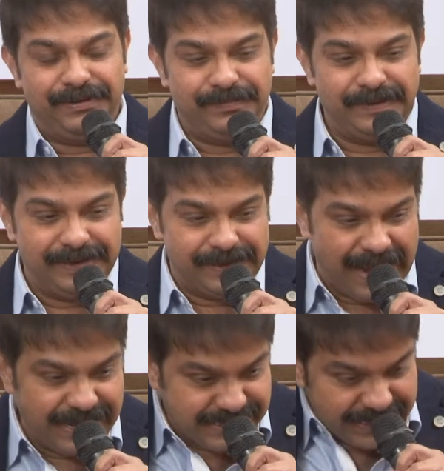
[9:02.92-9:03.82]
uh,
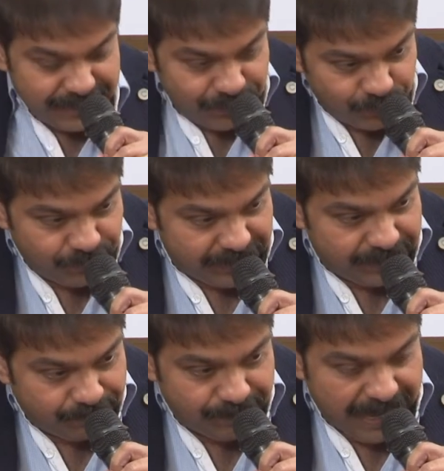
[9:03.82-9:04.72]
I said you
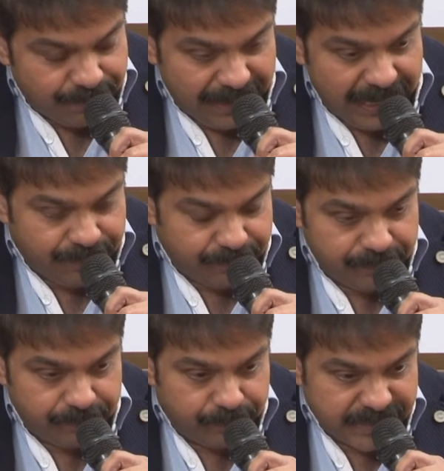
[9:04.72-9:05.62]
that my, my
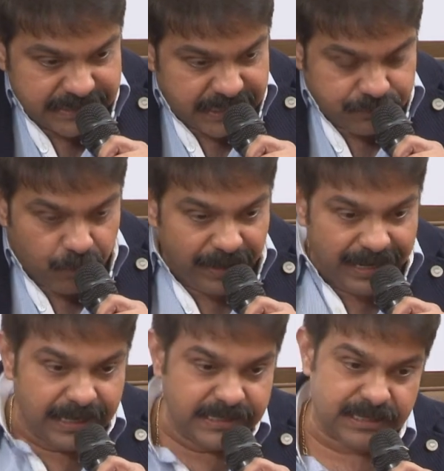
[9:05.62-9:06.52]
business
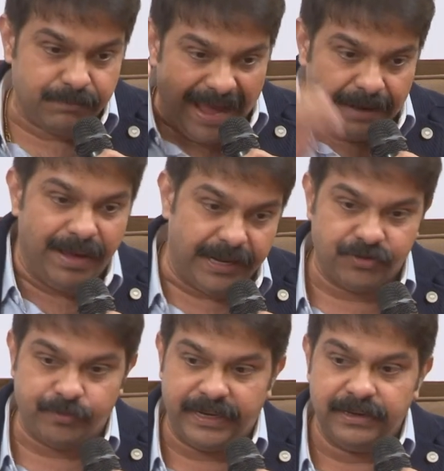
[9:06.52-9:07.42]
model is a man
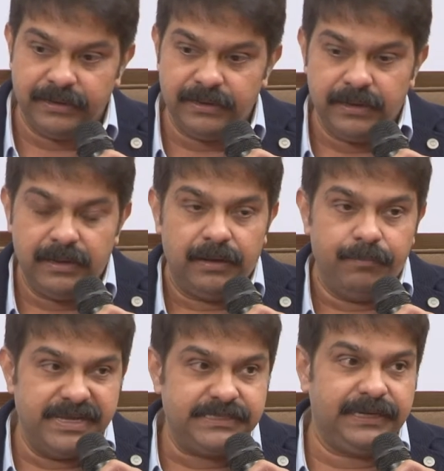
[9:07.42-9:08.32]
management.
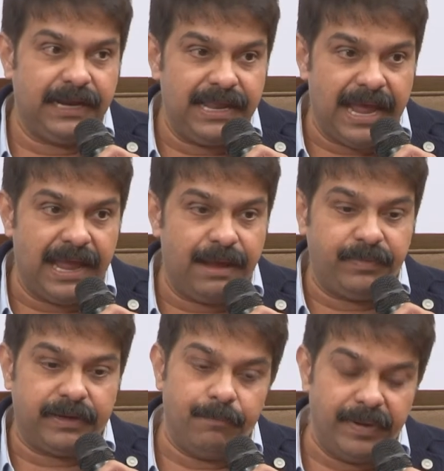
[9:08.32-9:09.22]
Basically, I am
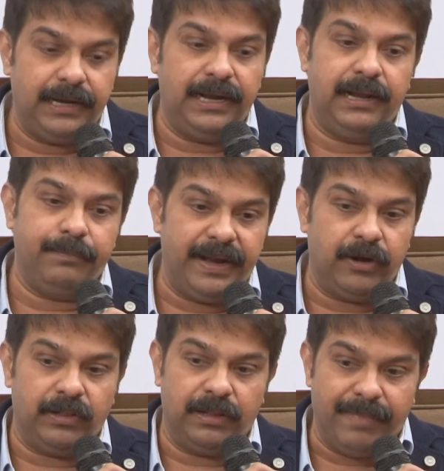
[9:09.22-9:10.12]
completely dependent
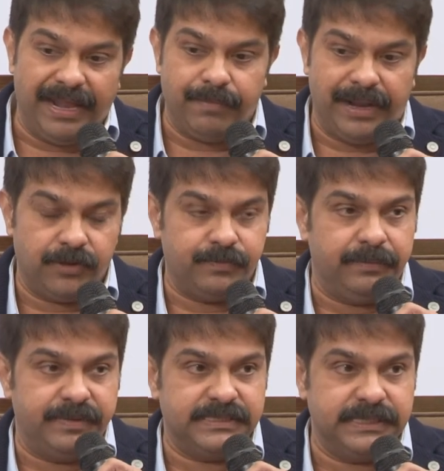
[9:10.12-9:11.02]
on the man
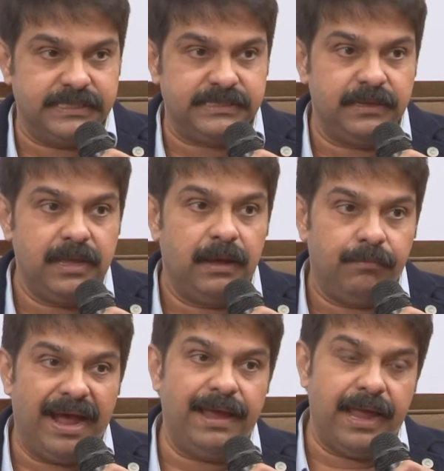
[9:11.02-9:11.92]
management business.
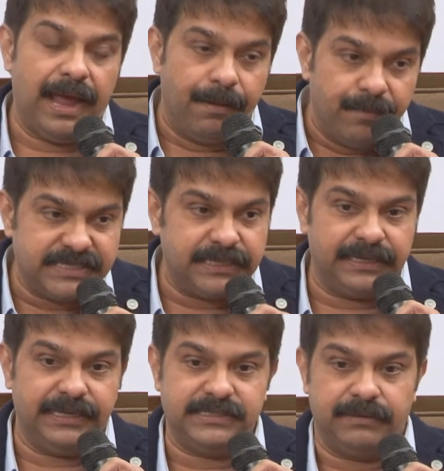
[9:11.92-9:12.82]
My
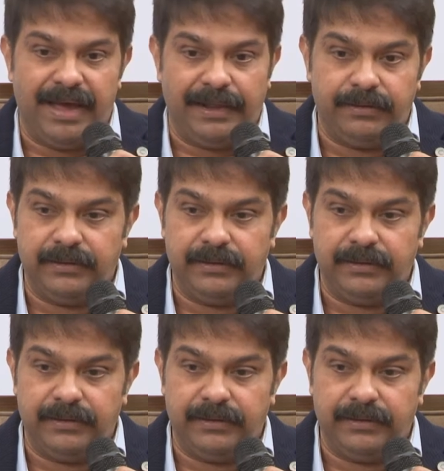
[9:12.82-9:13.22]
ambassador is a man